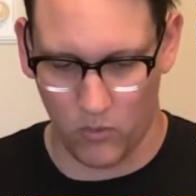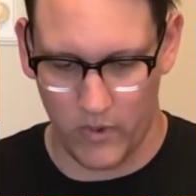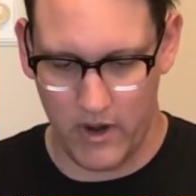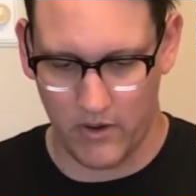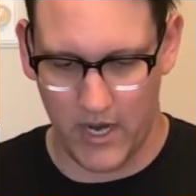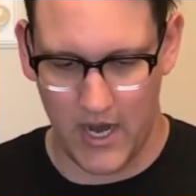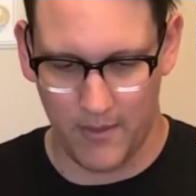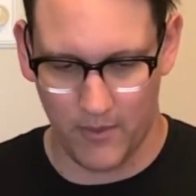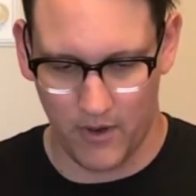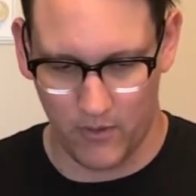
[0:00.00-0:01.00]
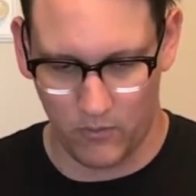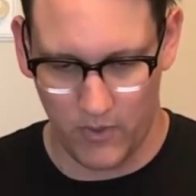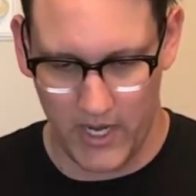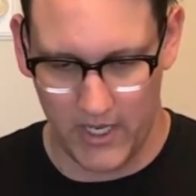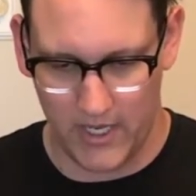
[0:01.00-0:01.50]
rear camera
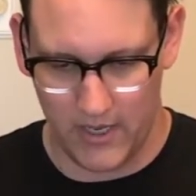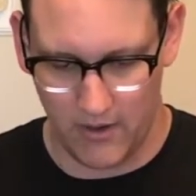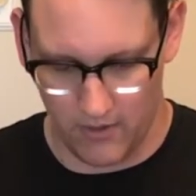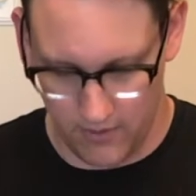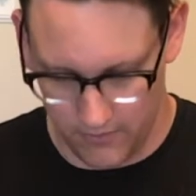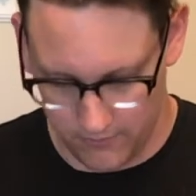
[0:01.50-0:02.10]
right here.